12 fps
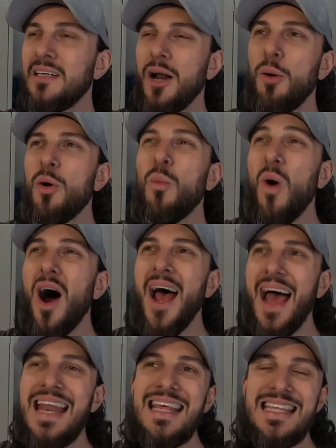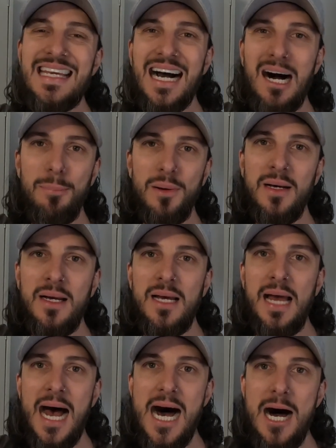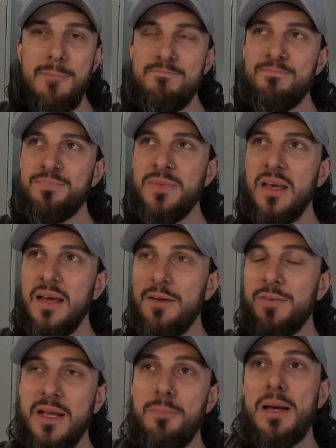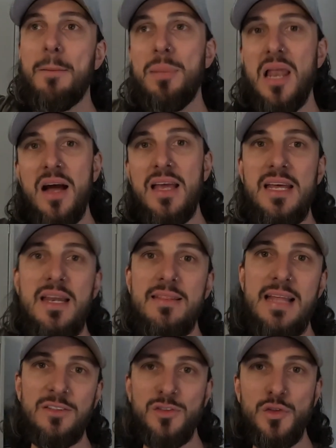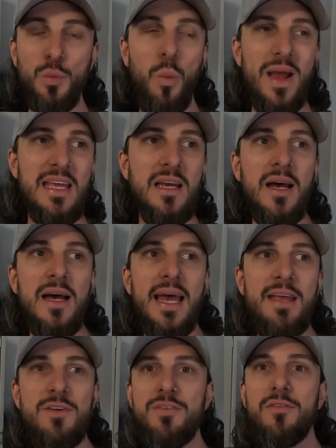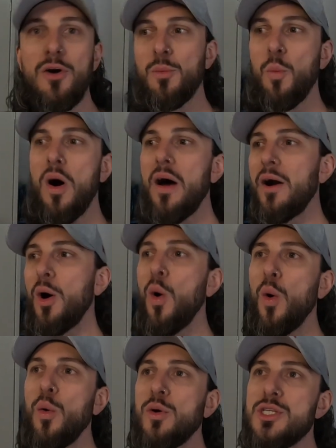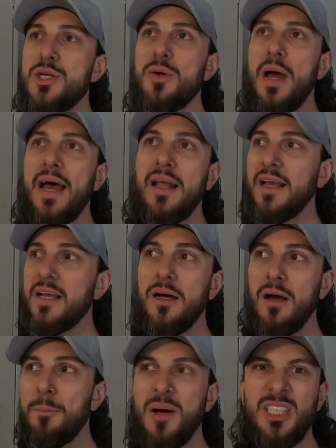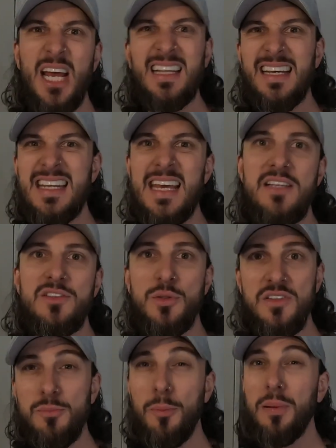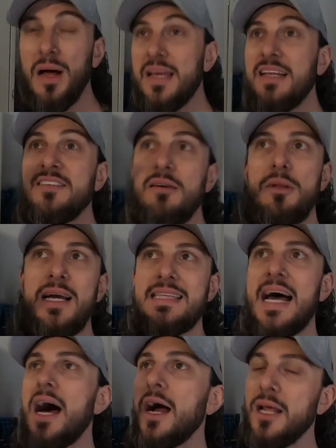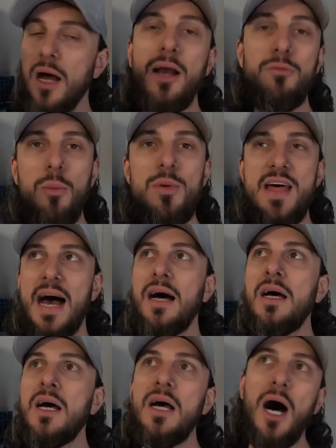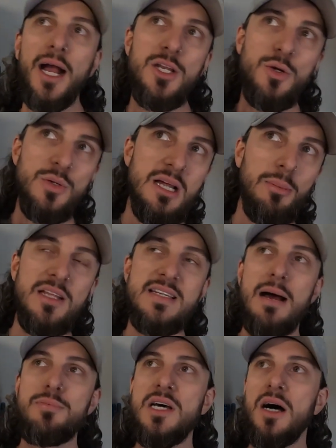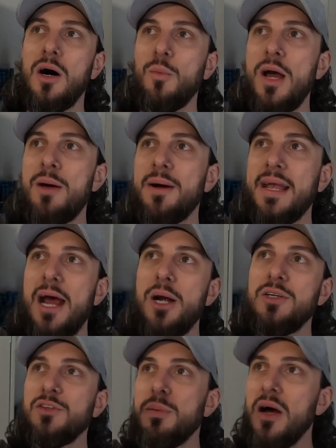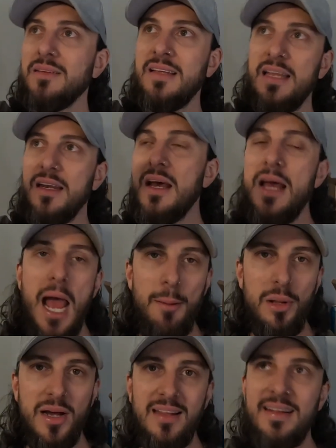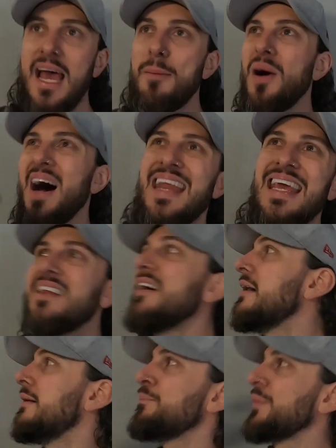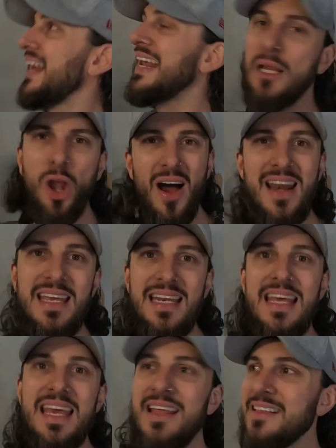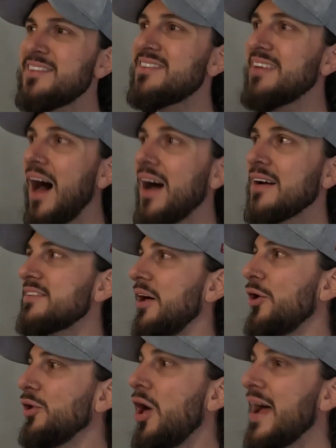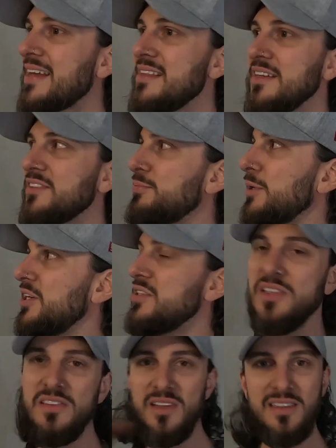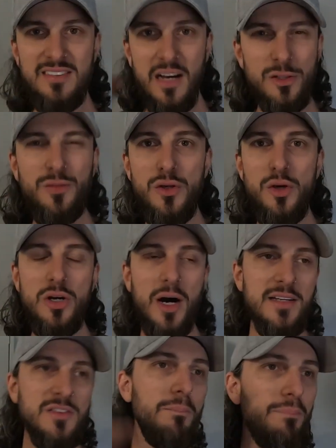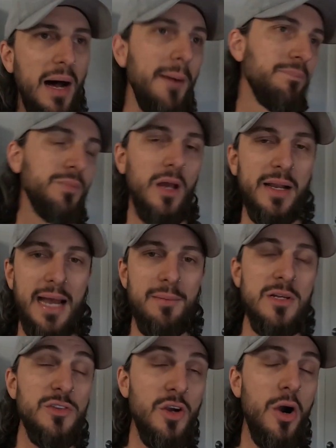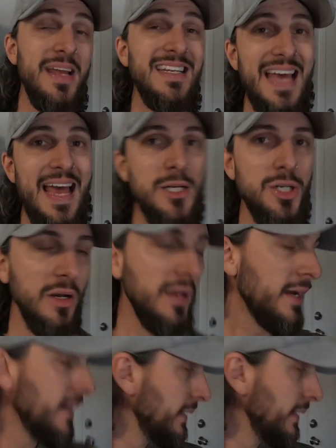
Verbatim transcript: I don't wanna wire anything up. Um, if it can be a plug-in, that's sweet. Even if I've gotta wire it all to a, like a, a bunch of L E Ds to a simple plug-in, something like that, I can, I can run with that. I can do a double adapter where my garage is plugged in and plug it in there. But I need, I need lighting in here. This sucks, I don't like this because it's, it sucks for you guys. But, okay, sorry, tangent.